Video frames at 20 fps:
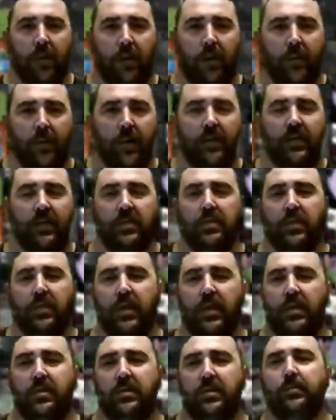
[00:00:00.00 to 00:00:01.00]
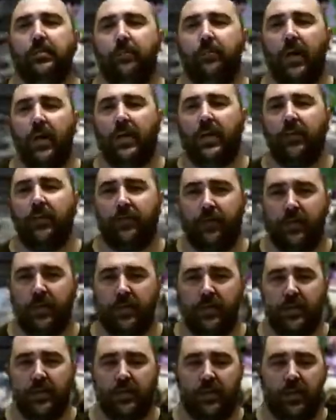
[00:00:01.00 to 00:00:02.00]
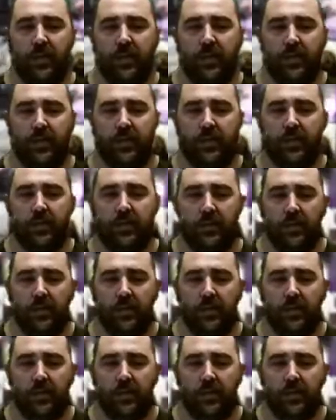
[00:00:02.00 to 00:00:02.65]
and making changes and making fixes, and